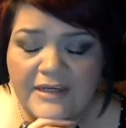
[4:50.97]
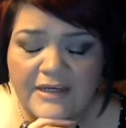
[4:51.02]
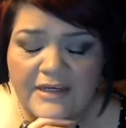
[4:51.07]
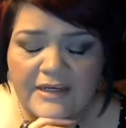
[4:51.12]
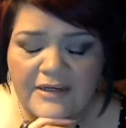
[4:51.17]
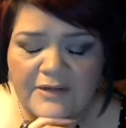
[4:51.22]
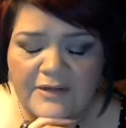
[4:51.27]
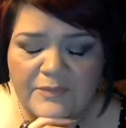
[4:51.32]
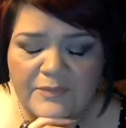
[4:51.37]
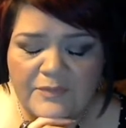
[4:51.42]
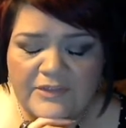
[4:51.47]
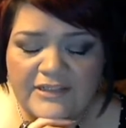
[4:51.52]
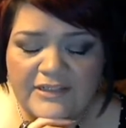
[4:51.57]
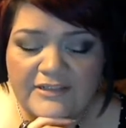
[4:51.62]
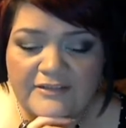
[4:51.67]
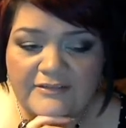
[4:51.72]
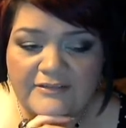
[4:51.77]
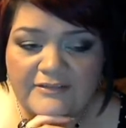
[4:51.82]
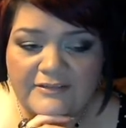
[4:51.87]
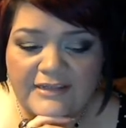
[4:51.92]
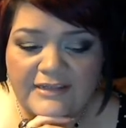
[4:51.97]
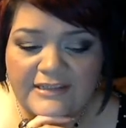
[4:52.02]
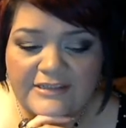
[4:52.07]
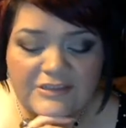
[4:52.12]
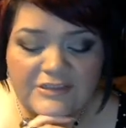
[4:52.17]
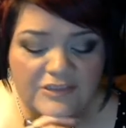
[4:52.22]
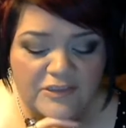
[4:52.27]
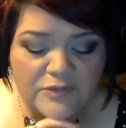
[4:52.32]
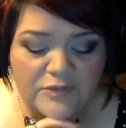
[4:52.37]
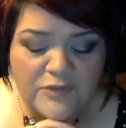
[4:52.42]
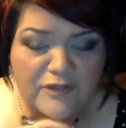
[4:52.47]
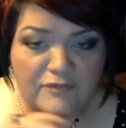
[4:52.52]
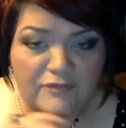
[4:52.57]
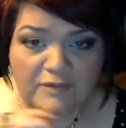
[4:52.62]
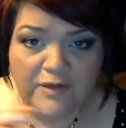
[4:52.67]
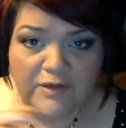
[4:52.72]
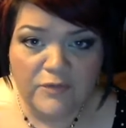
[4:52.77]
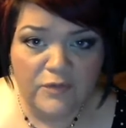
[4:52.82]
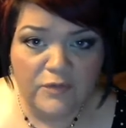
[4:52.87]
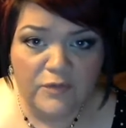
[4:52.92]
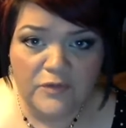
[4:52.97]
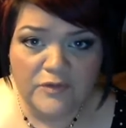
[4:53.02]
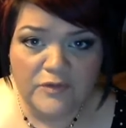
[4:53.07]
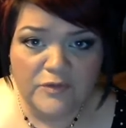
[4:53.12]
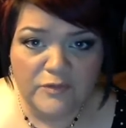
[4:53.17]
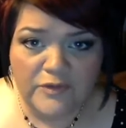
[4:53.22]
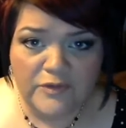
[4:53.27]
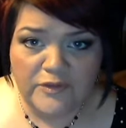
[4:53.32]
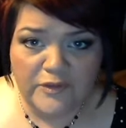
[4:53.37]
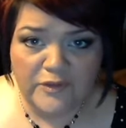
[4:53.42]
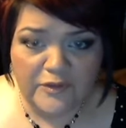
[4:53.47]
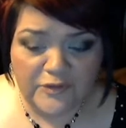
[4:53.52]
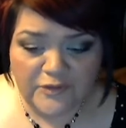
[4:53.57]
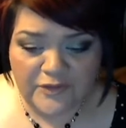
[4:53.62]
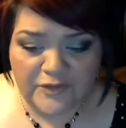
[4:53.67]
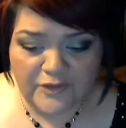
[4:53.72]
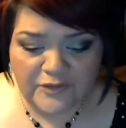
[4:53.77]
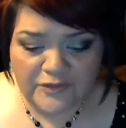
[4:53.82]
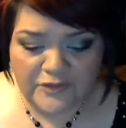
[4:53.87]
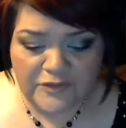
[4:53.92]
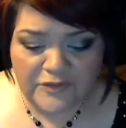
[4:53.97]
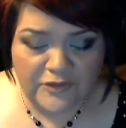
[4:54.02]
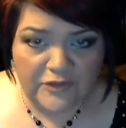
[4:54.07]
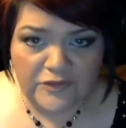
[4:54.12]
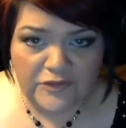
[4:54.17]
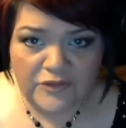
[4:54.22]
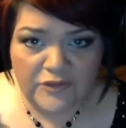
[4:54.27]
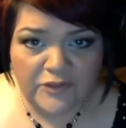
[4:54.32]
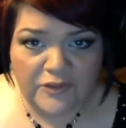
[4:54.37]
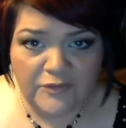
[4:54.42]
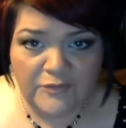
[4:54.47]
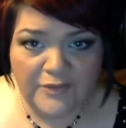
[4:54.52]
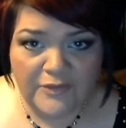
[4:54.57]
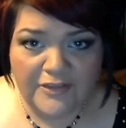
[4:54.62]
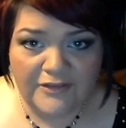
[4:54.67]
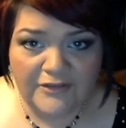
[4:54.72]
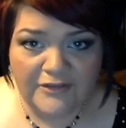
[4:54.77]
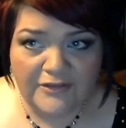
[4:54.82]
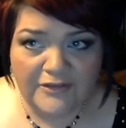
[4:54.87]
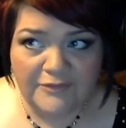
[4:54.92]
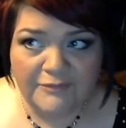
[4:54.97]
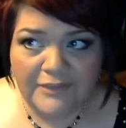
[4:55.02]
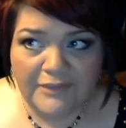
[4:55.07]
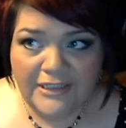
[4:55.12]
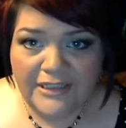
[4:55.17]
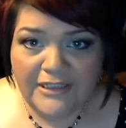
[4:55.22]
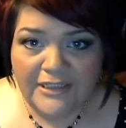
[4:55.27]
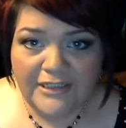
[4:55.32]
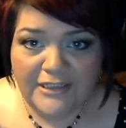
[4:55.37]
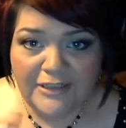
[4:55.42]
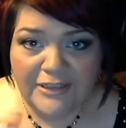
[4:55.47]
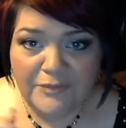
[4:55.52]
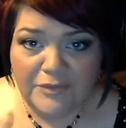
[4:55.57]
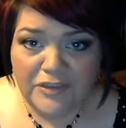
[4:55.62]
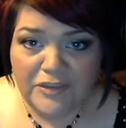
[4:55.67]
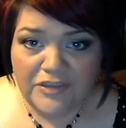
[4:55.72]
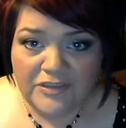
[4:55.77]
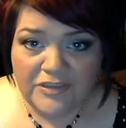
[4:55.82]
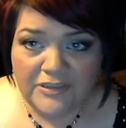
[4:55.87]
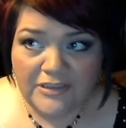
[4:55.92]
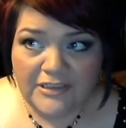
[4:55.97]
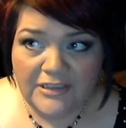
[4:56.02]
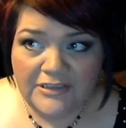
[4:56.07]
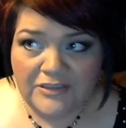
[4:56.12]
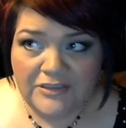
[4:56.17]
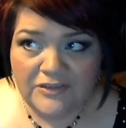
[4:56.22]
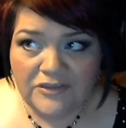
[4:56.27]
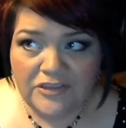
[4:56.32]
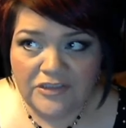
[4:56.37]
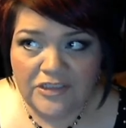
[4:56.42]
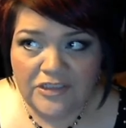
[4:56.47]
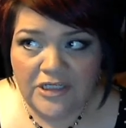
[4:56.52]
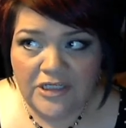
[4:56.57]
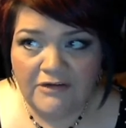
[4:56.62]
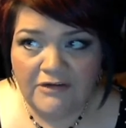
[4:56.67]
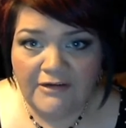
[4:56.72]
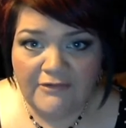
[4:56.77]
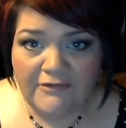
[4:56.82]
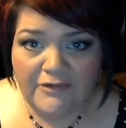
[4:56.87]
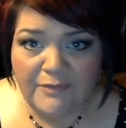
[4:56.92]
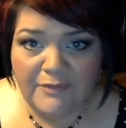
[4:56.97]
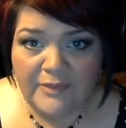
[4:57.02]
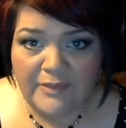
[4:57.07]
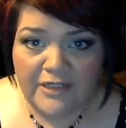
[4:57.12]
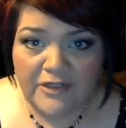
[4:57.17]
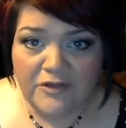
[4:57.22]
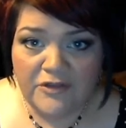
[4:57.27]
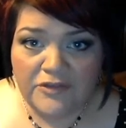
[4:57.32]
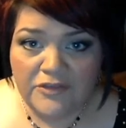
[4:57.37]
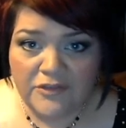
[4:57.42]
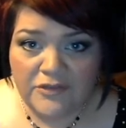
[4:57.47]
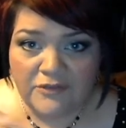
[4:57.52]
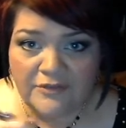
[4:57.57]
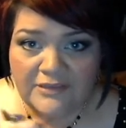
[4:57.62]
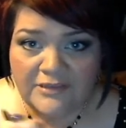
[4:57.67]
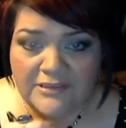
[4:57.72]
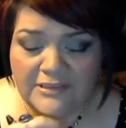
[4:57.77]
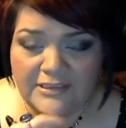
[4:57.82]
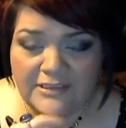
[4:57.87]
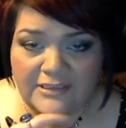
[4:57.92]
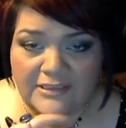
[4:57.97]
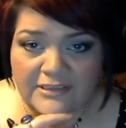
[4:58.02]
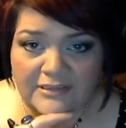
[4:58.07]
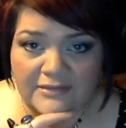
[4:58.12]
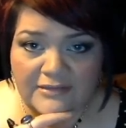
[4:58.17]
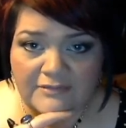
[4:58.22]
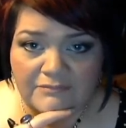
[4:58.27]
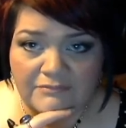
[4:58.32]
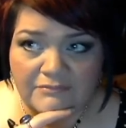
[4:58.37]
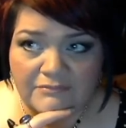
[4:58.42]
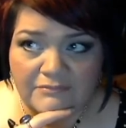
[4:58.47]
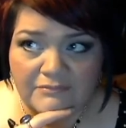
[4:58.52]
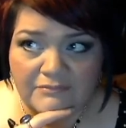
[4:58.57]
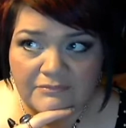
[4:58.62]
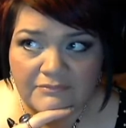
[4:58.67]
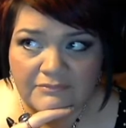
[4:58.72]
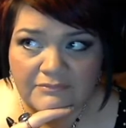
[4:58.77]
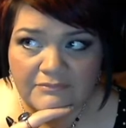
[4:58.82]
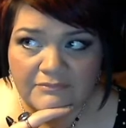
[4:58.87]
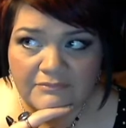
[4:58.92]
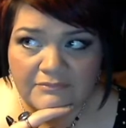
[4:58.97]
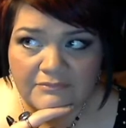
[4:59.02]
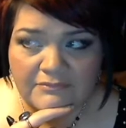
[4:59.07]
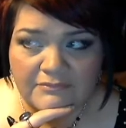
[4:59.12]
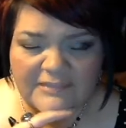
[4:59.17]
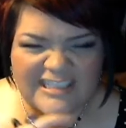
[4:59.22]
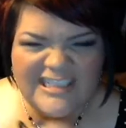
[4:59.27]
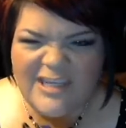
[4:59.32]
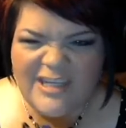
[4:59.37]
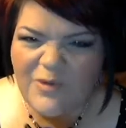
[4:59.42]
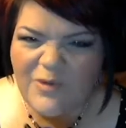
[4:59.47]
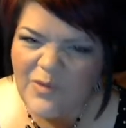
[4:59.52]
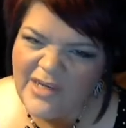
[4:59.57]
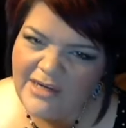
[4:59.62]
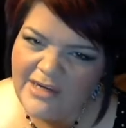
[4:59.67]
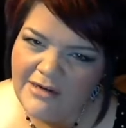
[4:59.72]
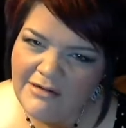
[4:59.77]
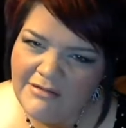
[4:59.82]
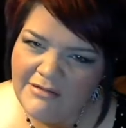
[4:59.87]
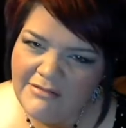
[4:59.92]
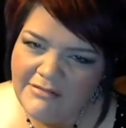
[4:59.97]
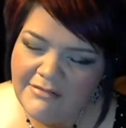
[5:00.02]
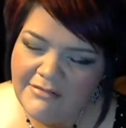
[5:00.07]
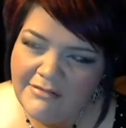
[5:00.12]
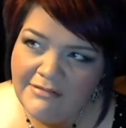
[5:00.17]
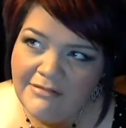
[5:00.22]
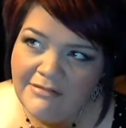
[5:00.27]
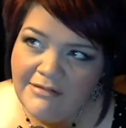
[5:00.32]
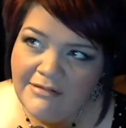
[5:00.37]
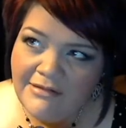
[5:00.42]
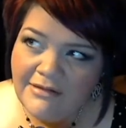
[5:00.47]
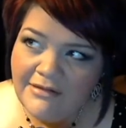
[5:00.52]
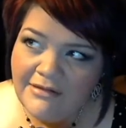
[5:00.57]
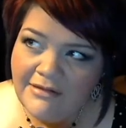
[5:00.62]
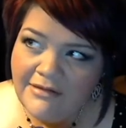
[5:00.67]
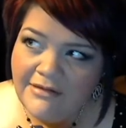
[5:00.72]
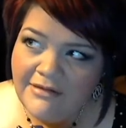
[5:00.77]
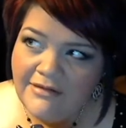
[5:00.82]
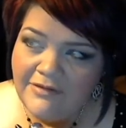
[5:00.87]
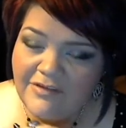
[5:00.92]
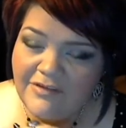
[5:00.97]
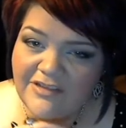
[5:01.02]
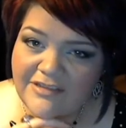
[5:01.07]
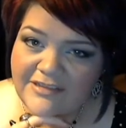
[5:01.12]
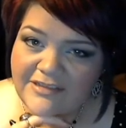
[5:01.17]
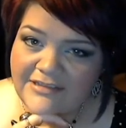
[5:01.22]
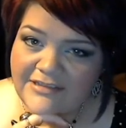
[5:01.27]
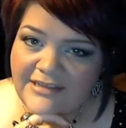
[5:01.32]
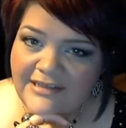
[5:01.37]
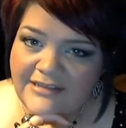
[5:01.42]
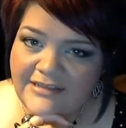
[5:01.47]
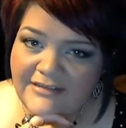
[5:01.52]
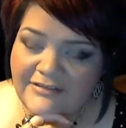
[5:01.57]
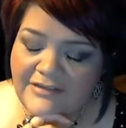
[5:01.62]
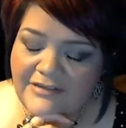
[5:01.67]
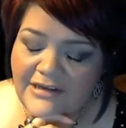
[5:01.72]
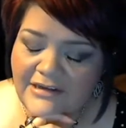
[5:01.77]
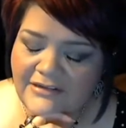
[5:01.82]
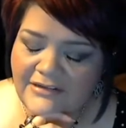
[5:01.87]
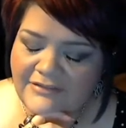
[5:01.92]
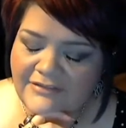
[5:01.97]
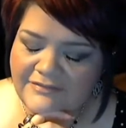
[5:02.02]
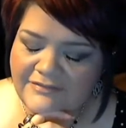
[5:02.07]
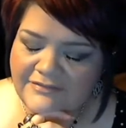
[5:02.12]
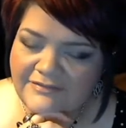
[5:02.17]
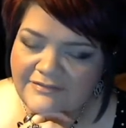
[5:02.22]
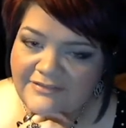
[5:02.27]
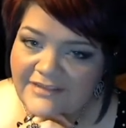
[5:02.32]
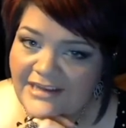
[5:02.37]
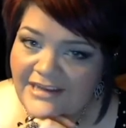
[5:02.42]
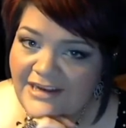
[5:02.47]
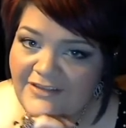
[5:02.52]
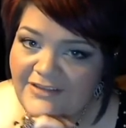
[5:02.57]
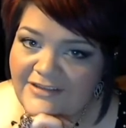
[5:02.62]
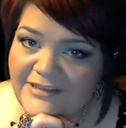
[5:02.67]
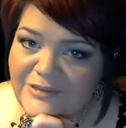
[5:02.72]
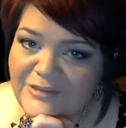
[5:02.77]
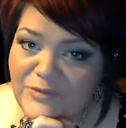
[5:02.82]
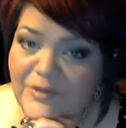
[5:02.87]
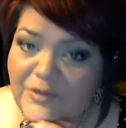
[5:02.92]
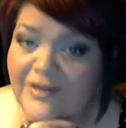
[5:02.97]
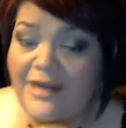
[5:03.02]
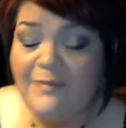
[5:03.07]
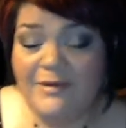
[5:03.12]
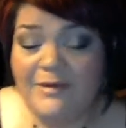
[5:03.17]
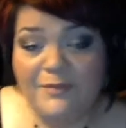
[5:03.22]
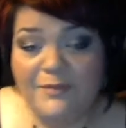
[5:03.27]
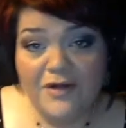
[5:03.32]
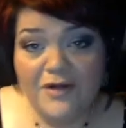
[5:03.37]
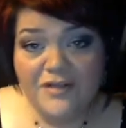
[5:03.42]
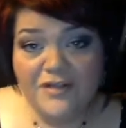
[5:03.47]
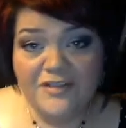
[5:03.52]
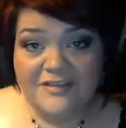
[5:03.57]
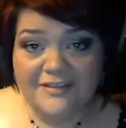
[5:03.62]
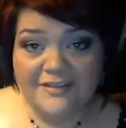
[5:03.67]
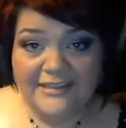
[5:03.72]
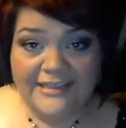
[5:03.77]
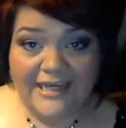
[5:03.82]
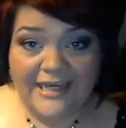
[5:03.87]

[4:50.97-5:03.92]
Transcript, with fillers: I'm weird. That's just one of my rules when you go to a concert. You shouldn't wear your their merchandise to the show. Everybody knows you're going to see them. Is that weird? Or is that no? I don't think it's weird. I mean, personally, I